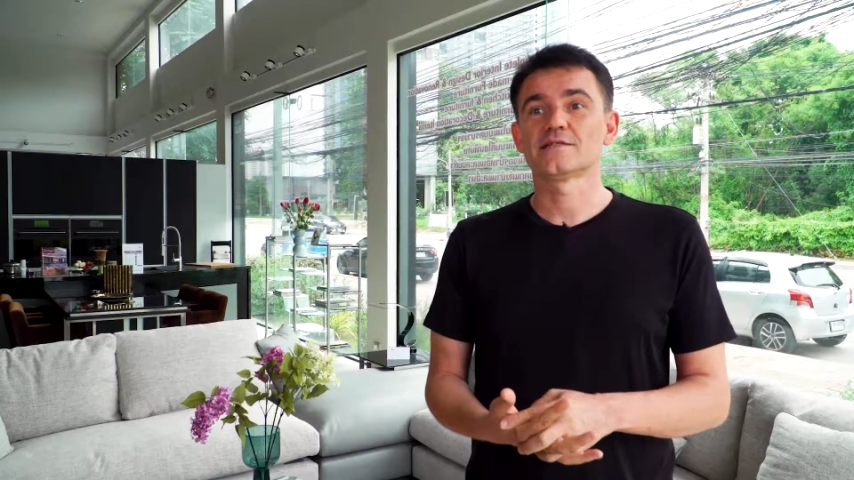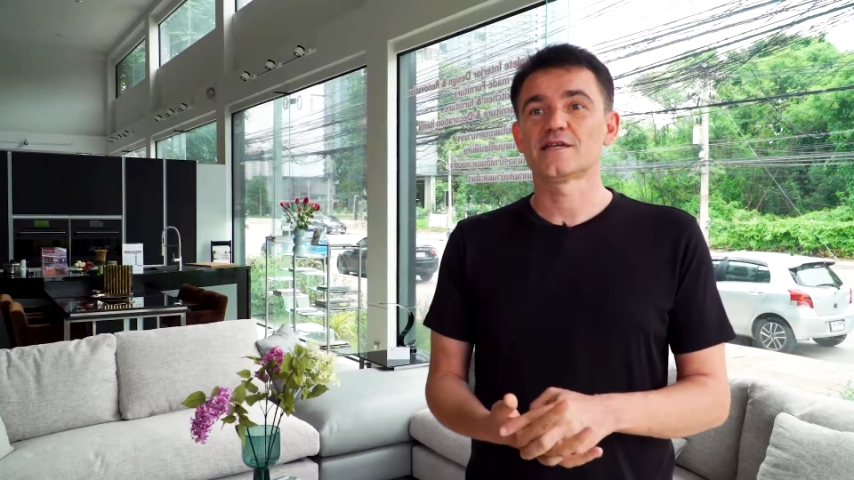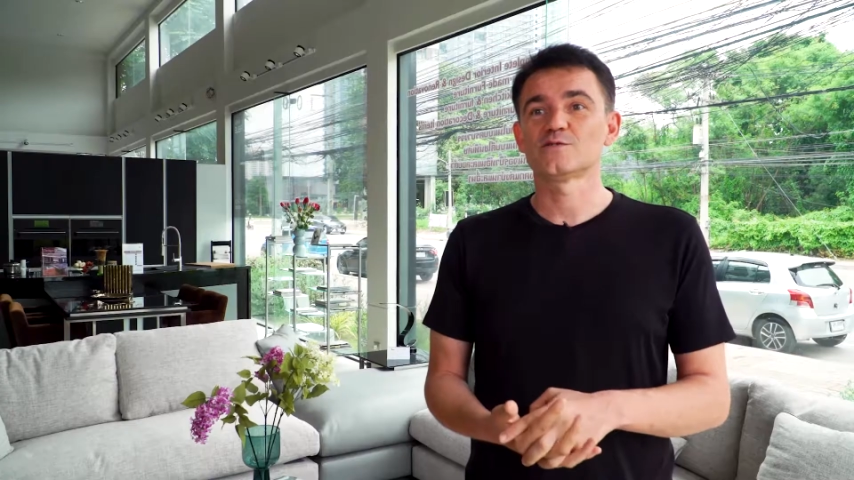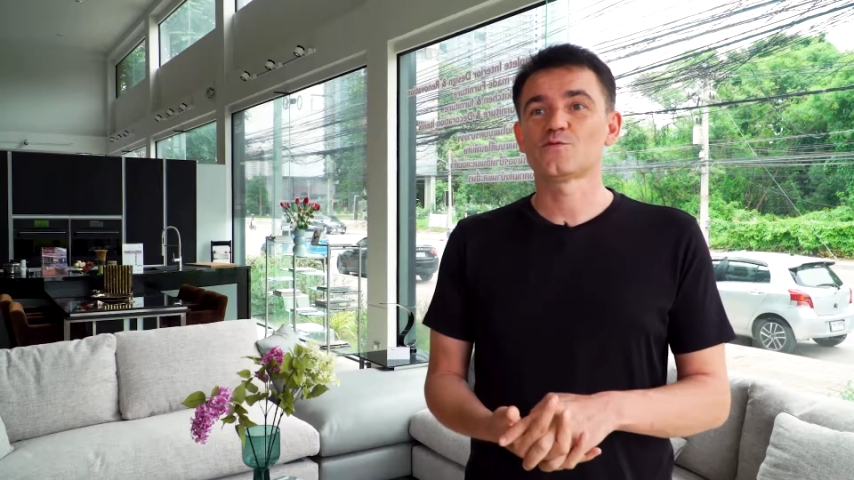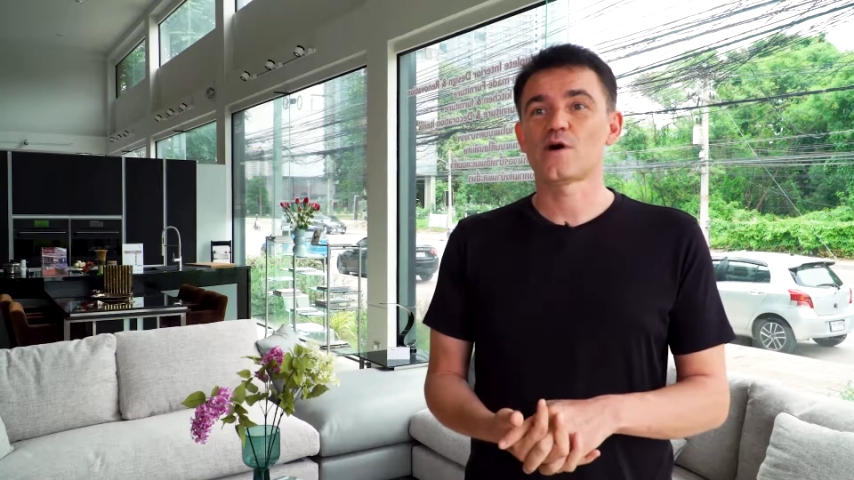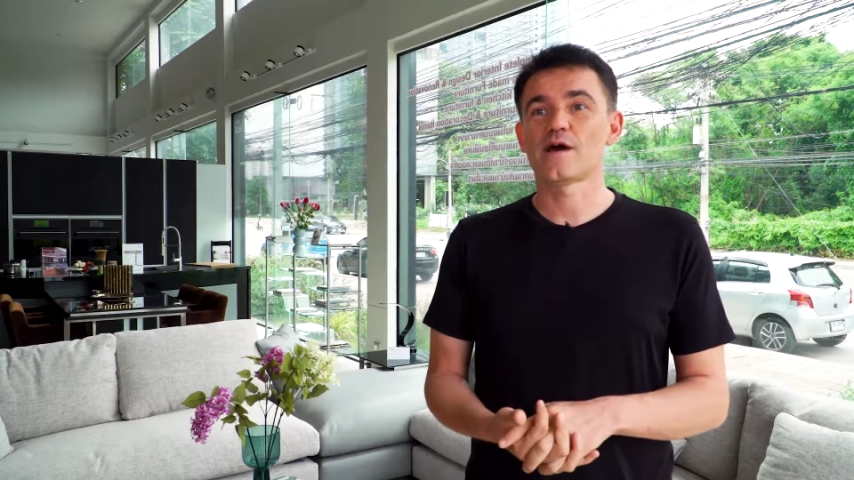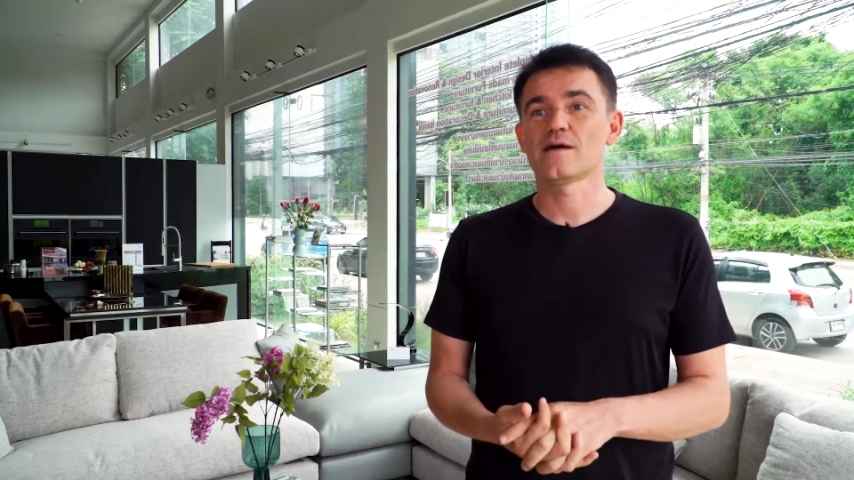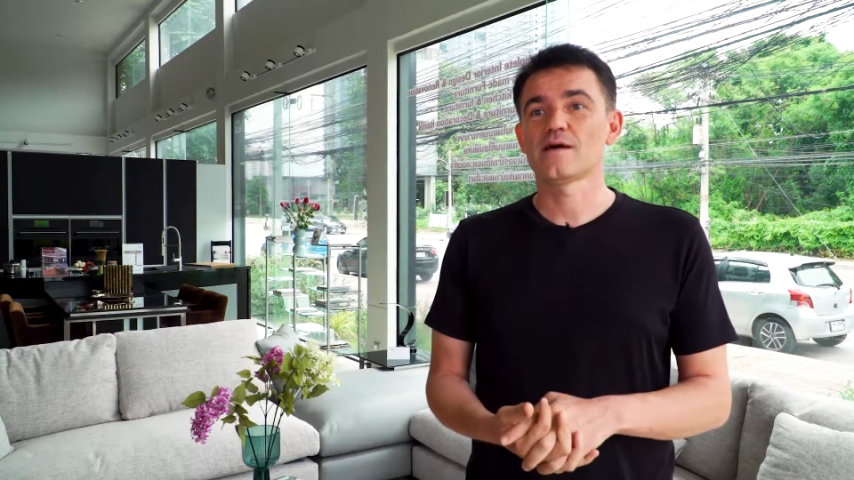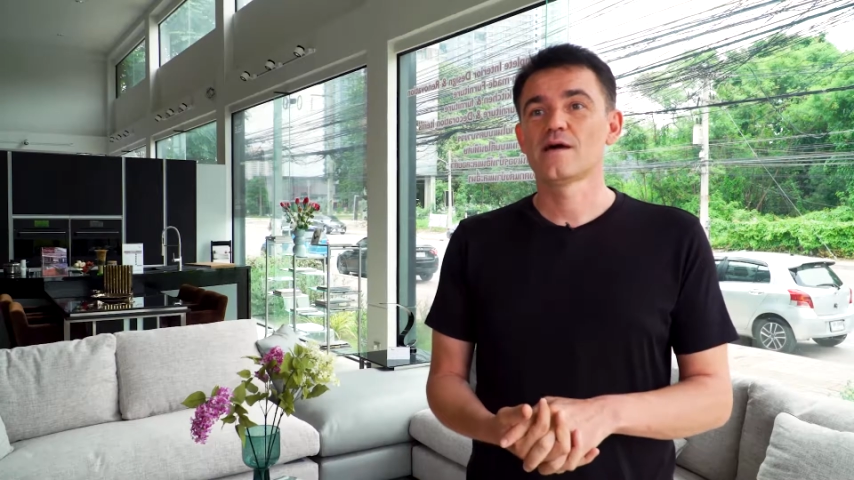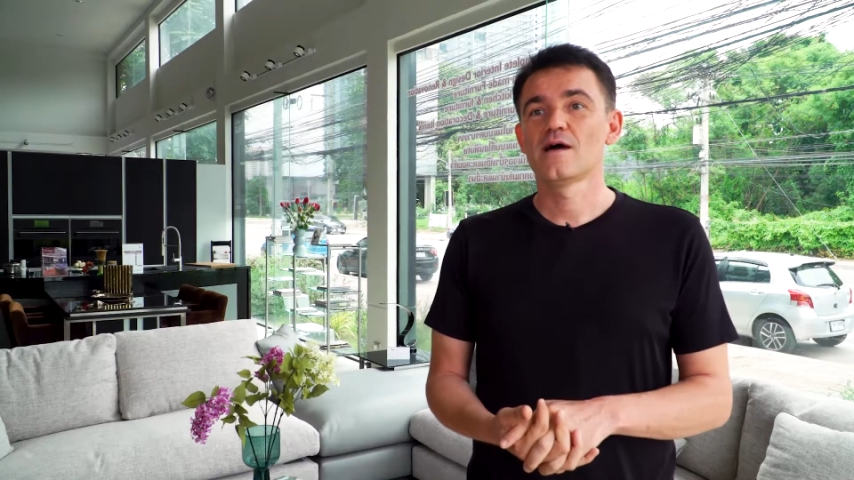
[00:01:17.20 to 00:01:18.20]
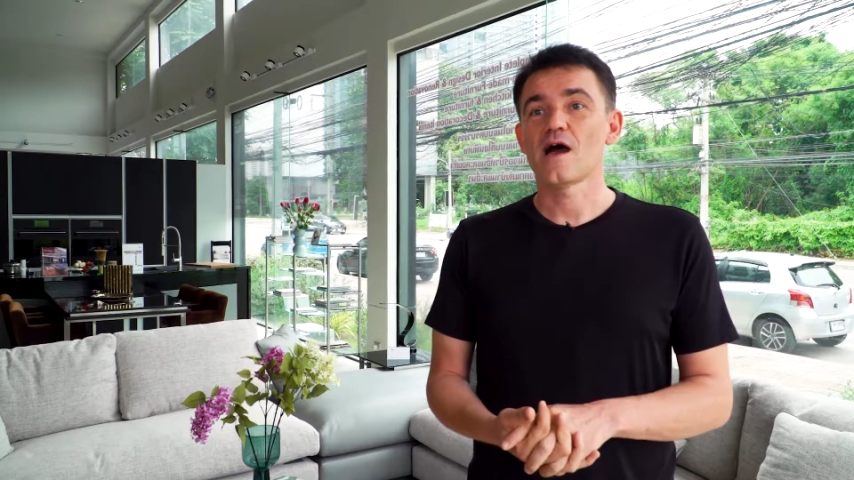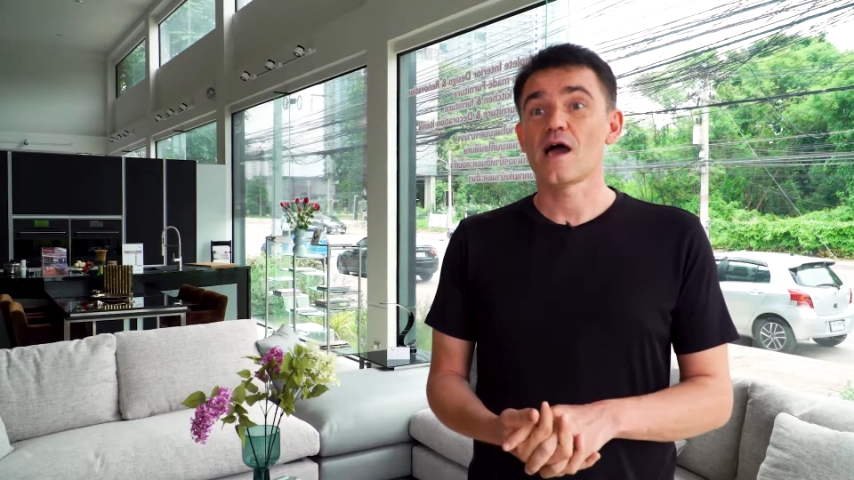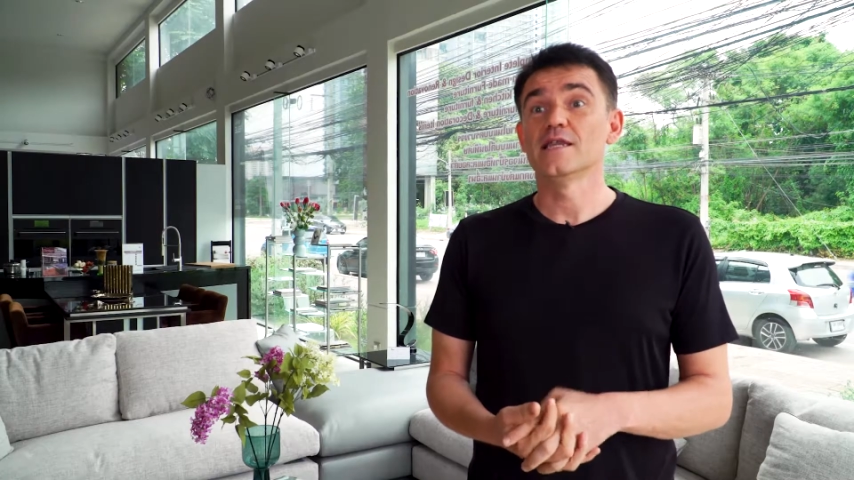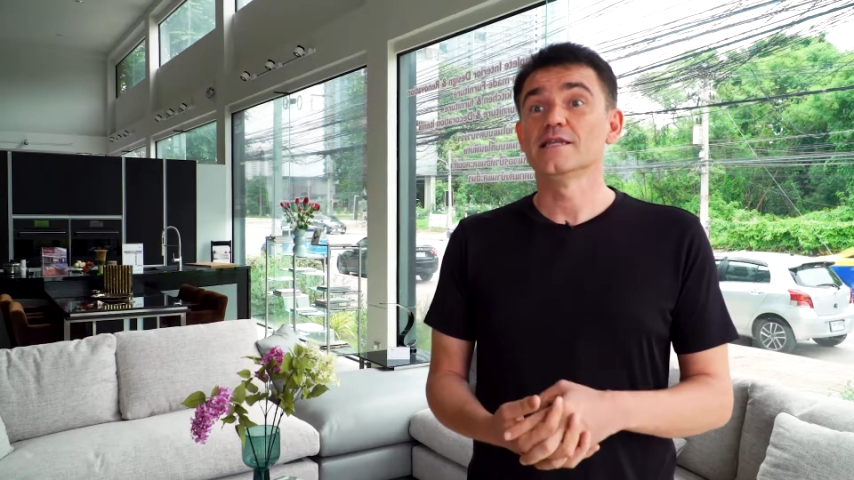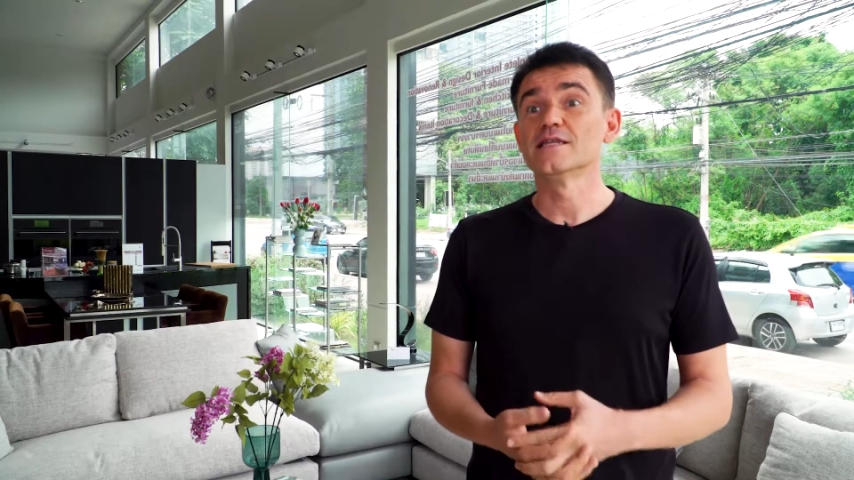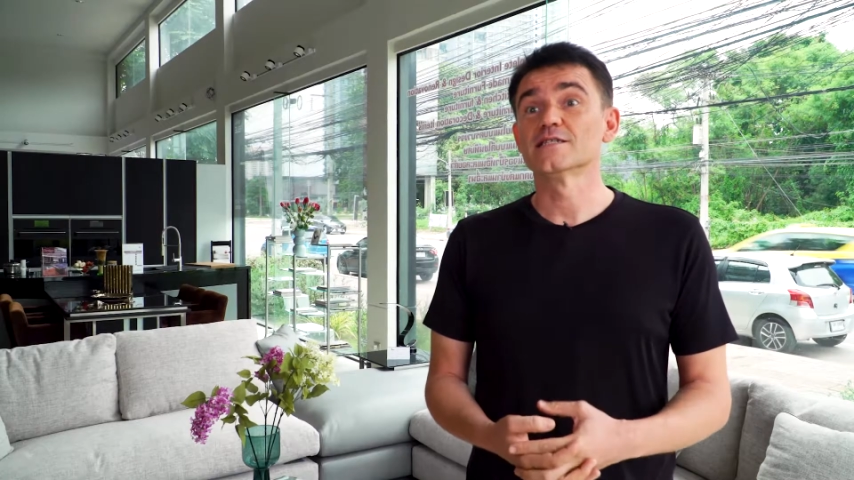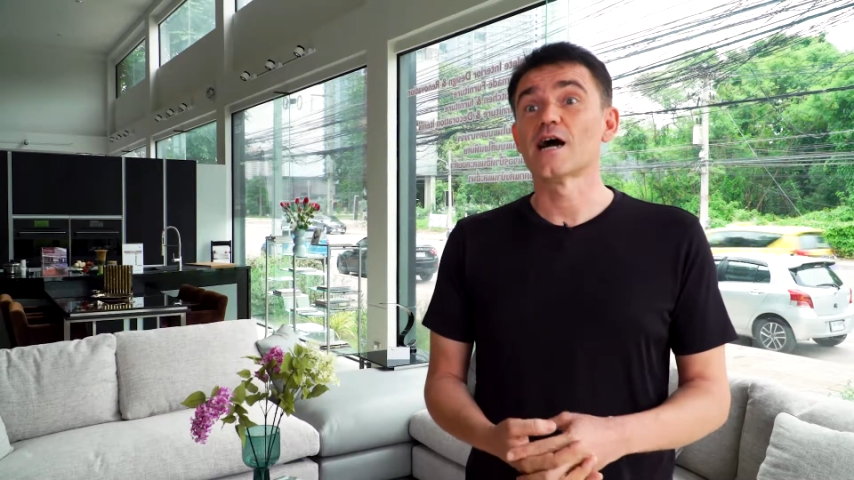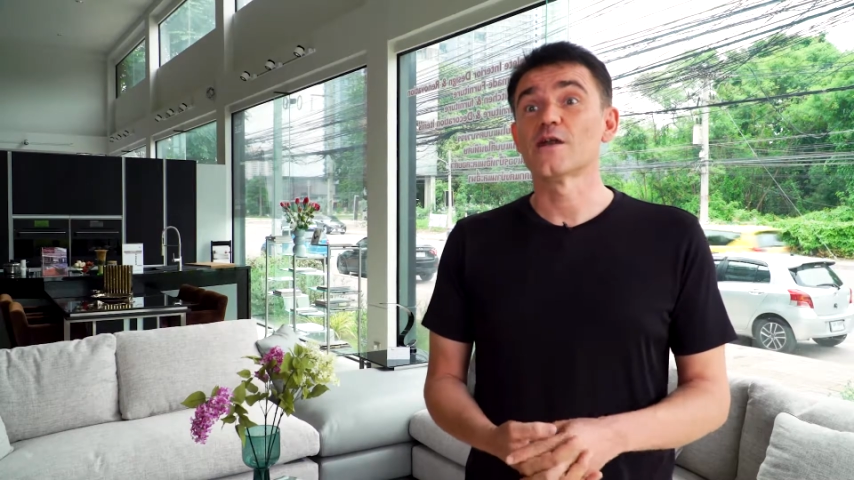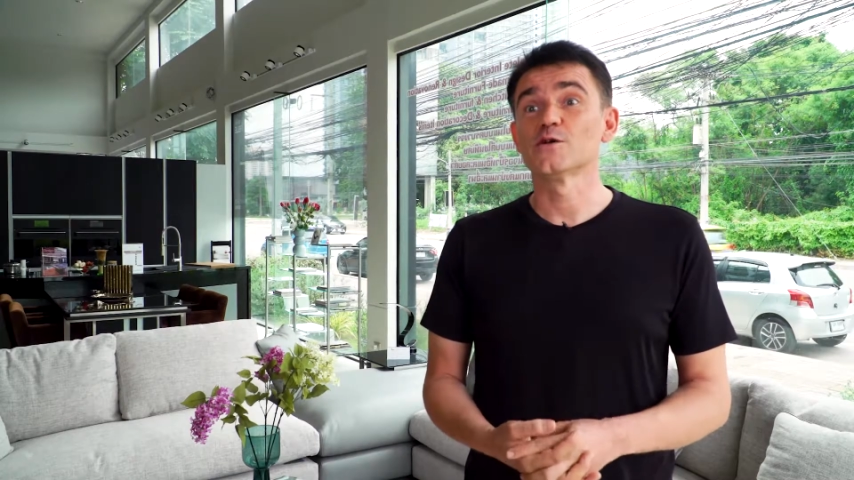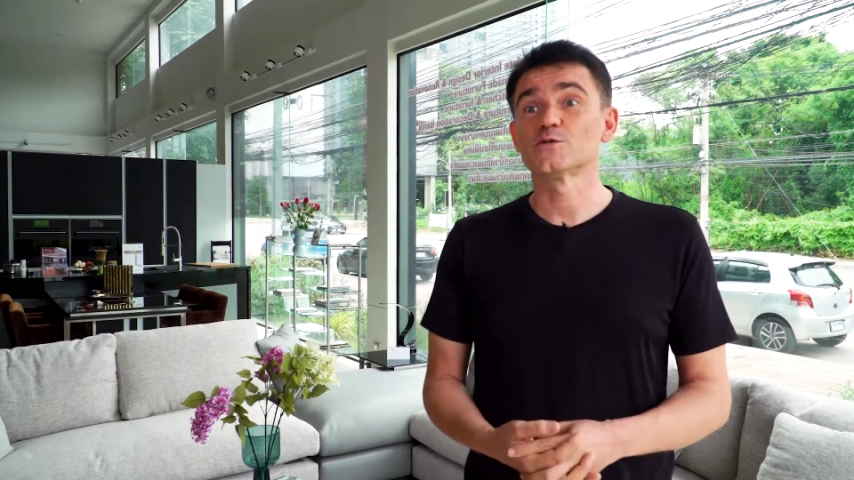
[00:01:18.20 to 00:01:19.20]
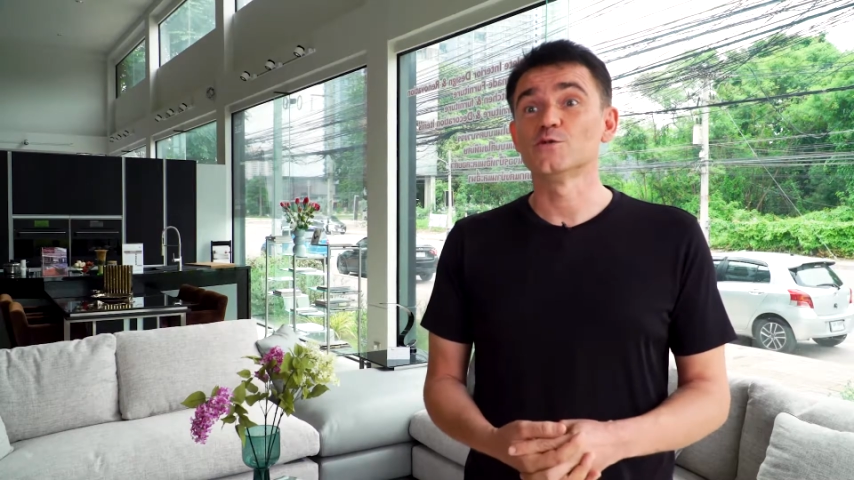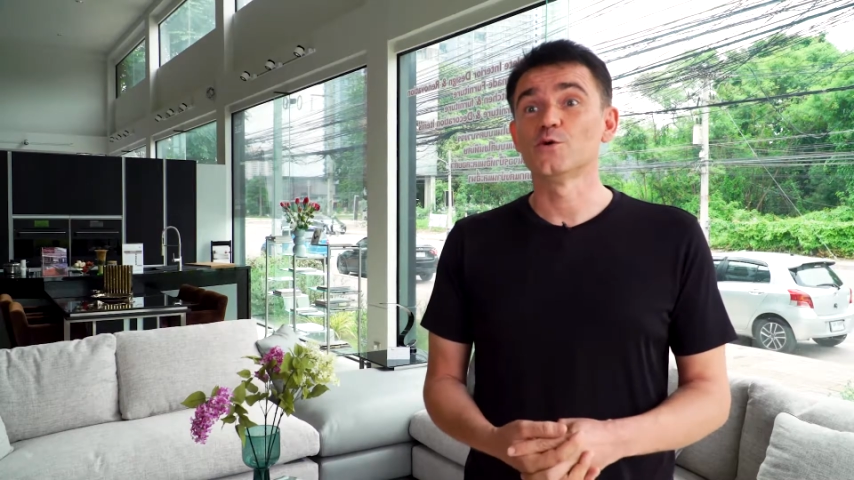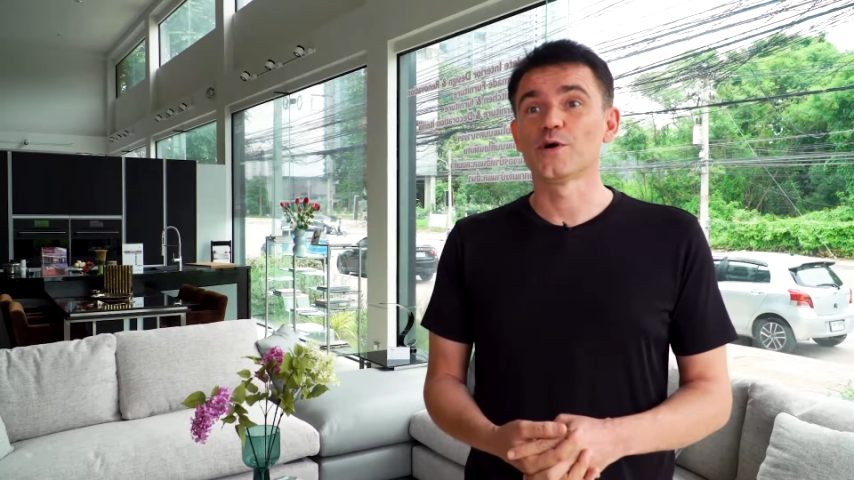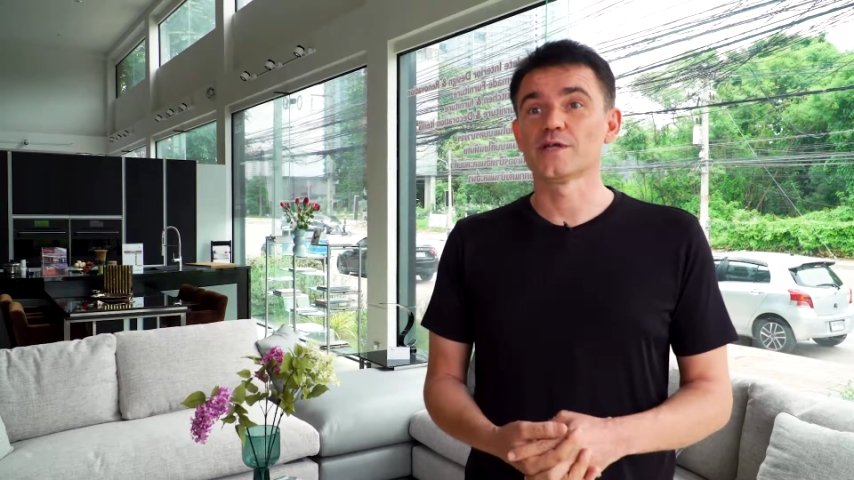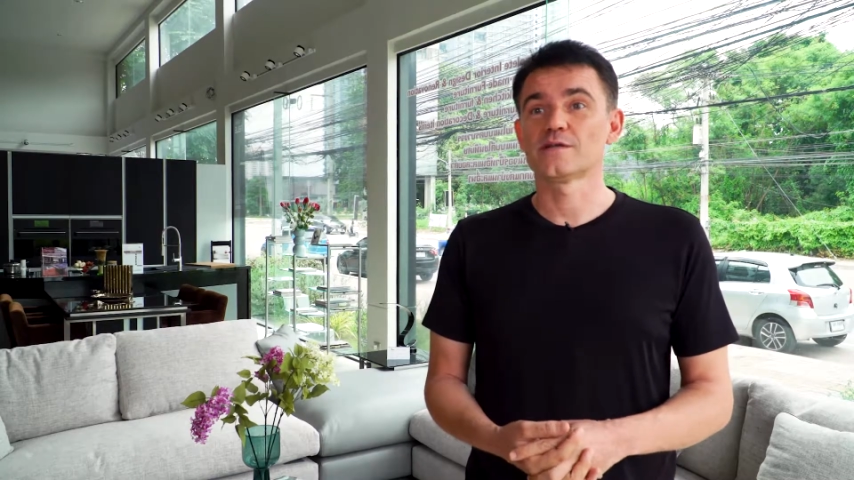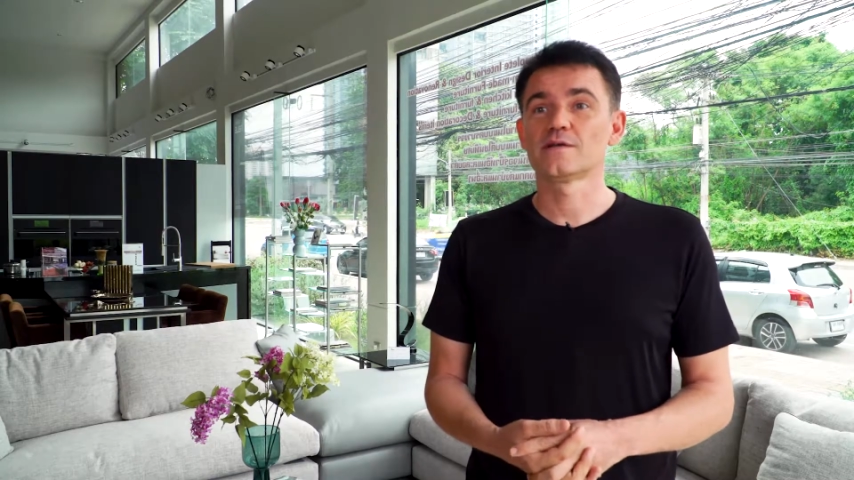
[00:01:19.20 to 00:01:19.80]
That's why I need designers to do it.